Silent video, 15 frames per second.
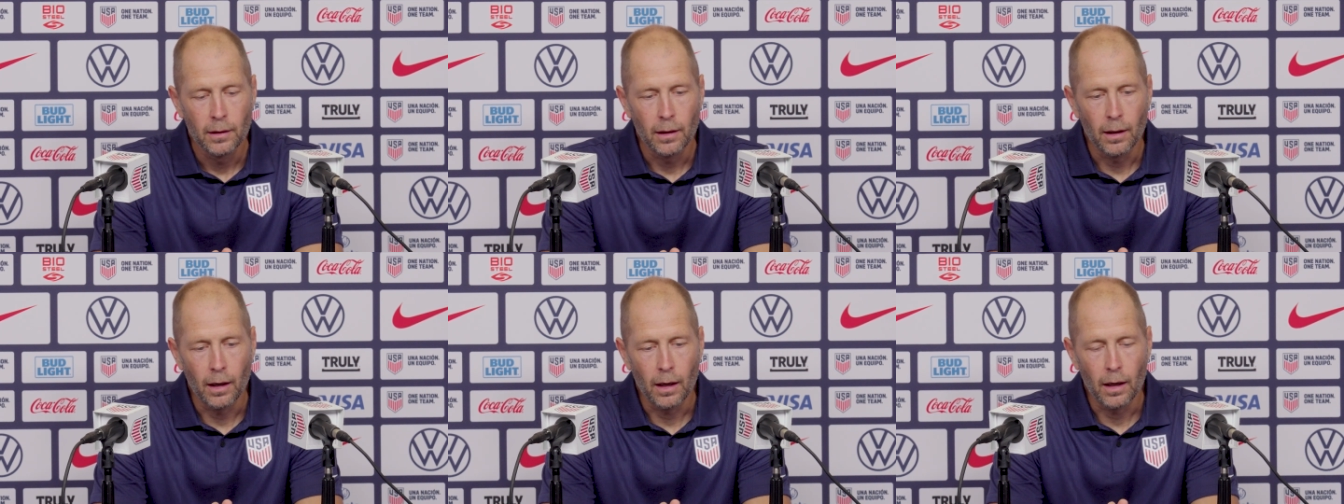
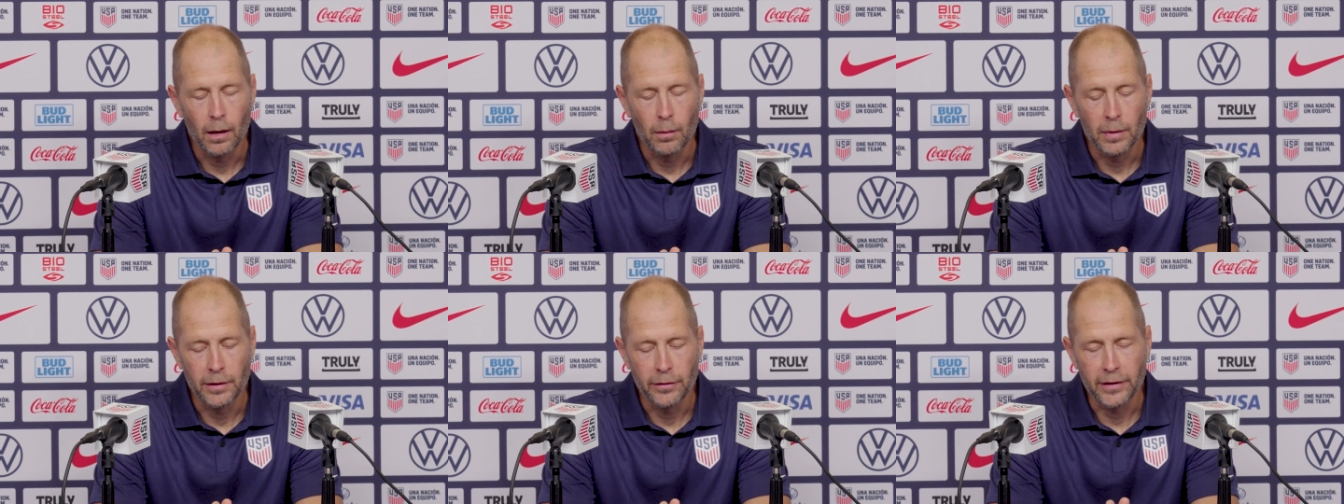
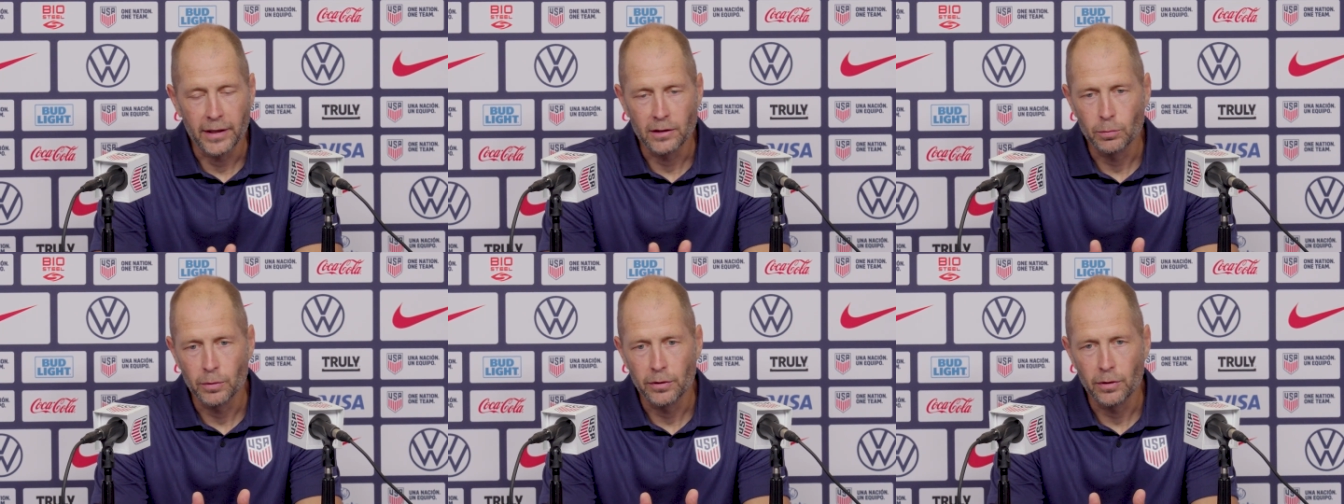um, and
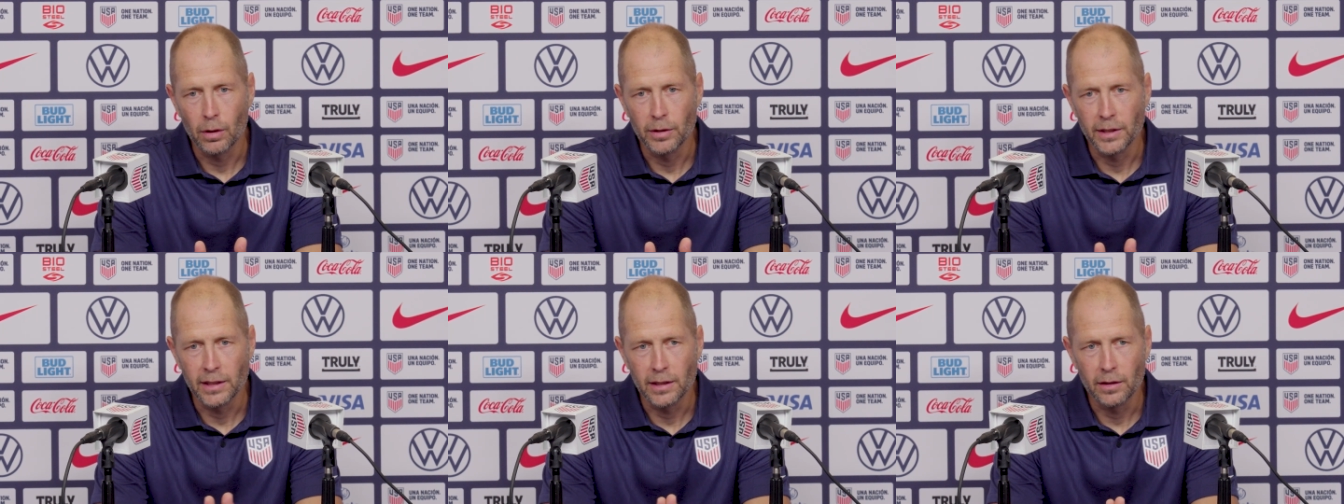things we
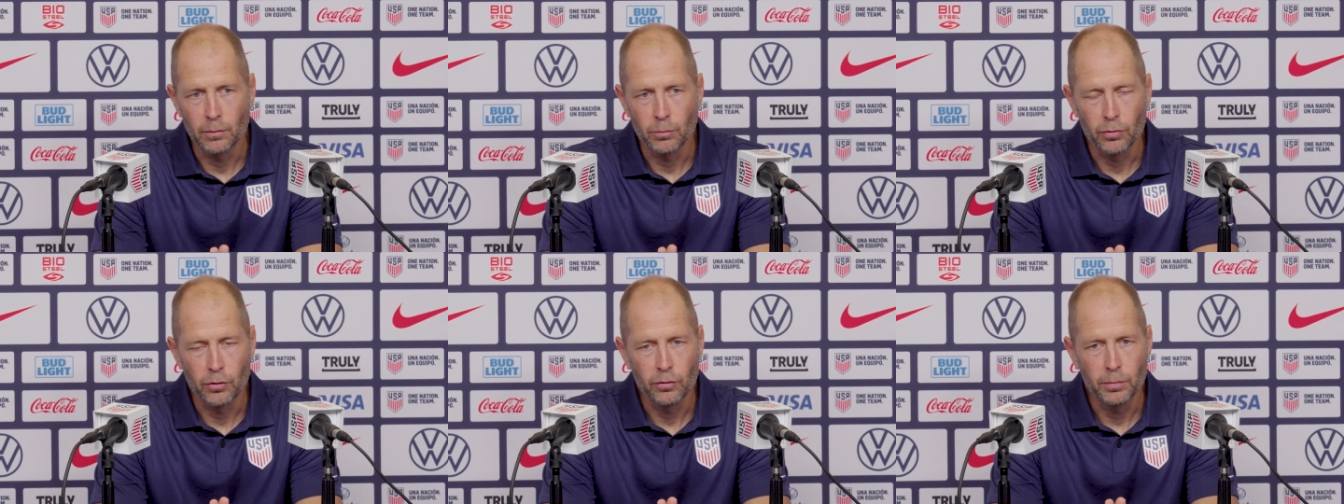thought needed
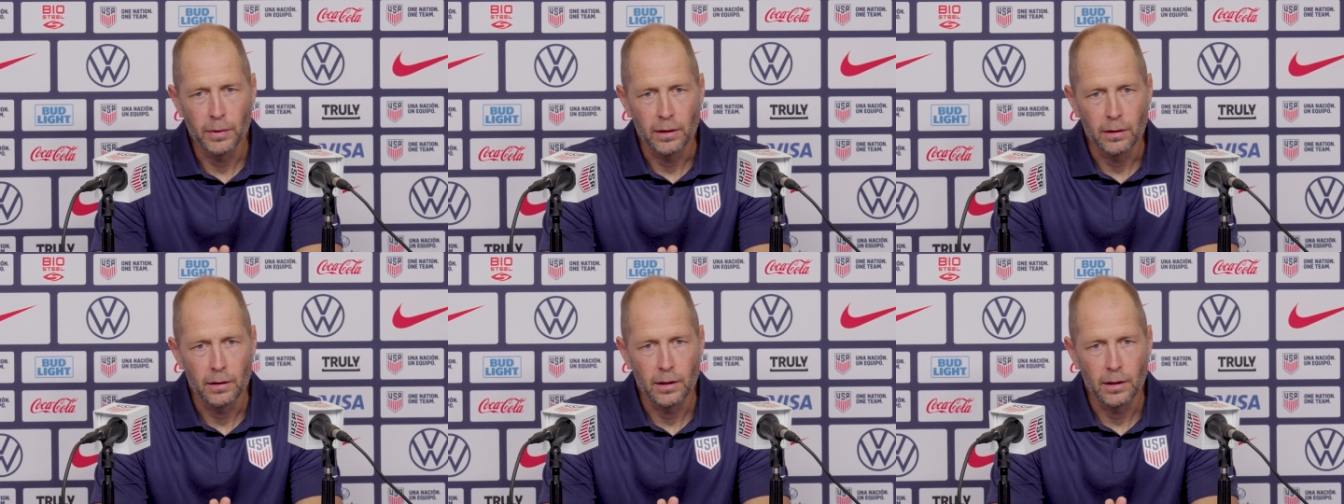improvement.